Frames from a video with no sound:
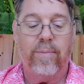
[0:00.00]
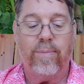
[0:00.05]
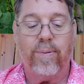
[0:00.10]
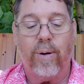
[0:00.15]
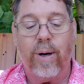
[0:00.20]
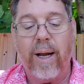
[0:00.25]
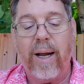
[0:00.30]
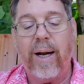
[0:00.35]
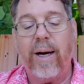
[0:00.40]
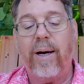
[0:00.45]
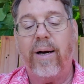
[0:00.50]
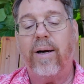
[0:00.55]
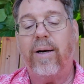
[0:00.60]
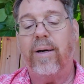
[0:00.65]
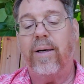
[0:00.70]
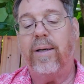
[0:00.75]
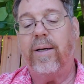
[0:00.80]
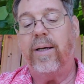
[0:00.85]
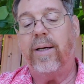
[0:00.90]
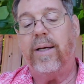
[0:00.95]
Prayer
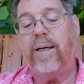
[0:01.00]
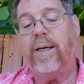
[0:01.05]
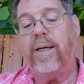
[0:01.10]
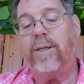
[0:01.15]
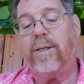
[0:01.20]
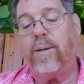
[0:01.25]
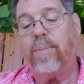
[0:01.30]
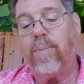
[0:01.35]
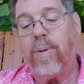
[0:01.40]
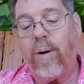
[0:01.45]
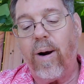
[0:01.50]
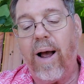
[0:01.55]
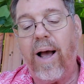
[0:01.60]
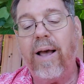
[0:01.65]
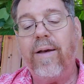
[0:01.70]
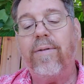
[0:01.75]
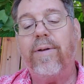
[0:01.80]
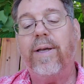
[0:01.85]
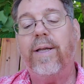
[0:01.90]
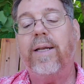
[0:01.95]
is a
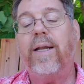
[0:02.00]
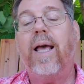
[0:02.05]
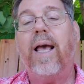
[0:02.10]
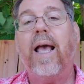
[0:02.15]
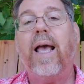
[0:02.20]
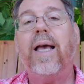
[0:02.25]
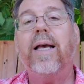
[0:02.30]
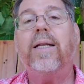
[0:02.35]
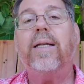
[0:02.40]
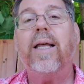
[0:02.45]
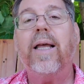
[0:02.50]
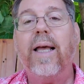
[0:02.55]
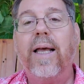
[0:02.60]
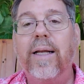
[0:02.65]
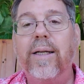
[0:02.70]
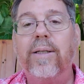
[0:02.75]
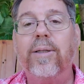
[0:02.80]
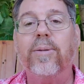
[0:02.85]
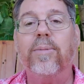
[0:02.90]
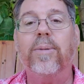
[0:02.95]
private and
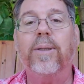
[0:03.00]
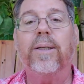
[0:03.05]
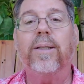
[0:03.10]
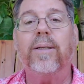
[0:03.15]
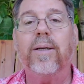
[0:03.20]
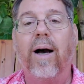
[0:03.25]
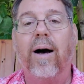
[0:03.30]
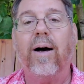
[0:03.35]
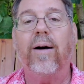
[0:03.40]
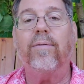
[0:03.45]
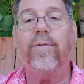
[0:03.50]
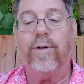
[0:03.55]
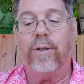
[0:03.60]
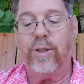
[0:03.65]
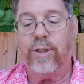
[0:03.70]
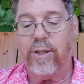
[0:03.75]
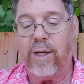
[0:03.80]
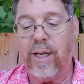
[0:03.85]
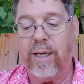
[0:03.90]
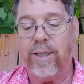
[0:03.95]
intimate
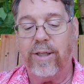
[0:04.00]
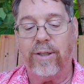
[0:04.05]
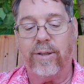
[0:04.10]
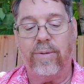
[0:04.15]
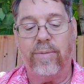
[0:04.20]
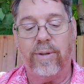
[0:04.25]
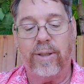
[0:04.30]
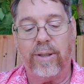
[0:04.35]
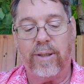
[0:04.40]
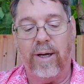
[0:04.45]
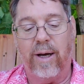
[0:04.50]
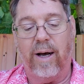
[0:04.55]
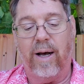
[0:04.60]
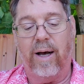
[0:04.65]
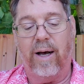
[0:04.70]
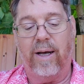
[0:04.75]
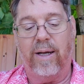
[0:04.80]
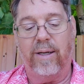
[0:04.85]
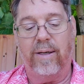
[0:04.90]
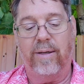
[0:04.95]
conversation with
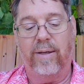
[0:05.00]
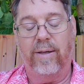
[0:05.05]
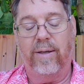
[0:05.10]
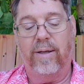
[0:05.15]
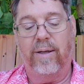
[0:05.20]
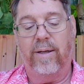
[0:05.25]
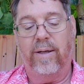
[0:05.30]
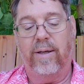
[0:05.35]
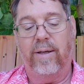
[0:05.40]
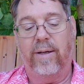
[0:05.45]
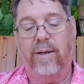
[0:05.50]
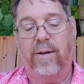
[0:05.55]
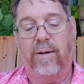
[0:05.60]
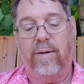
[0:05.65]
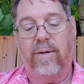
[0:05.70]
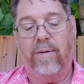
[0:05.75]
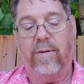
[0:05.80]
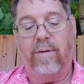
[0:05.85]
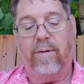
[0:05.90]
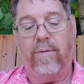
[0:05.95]
God.
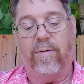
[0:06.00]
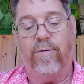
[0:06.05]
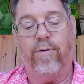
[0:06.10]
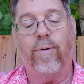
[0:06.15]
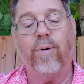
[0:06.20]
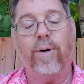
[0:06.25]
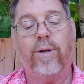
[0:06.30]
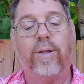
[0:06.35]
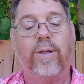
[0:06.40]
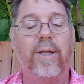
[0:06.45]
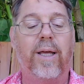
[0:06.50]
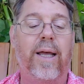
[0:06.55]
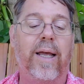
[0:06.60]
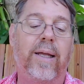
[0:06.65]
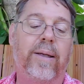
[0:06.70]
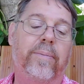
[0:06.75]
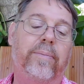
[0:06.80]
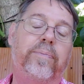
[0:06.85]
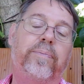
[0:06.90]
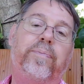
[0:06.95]
The fourth thing,